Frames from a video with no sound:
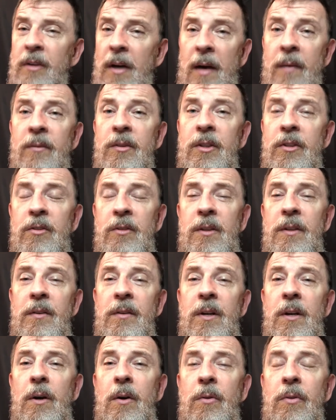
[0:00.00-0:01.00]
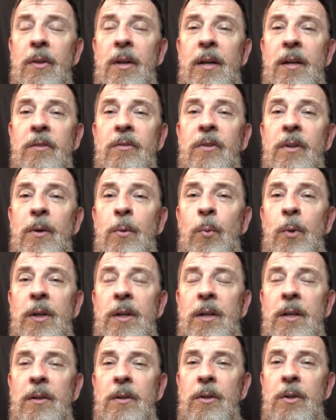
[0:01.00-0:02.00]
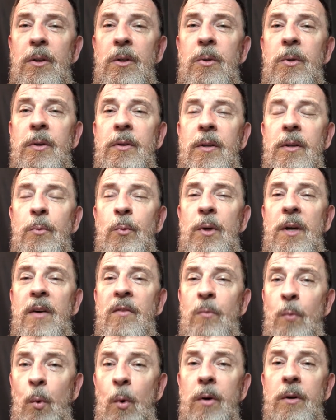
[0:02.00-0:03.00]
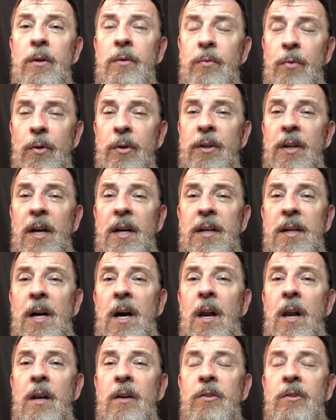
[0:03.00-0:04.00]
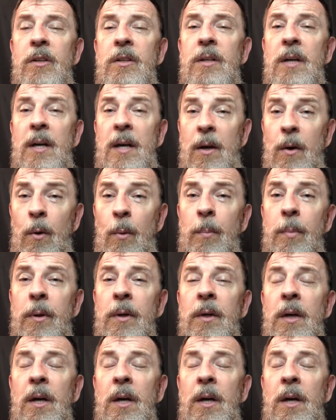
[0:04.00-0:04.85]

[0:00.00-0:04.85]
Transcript: obviously there are things that we can do and that we have wonderful technology to help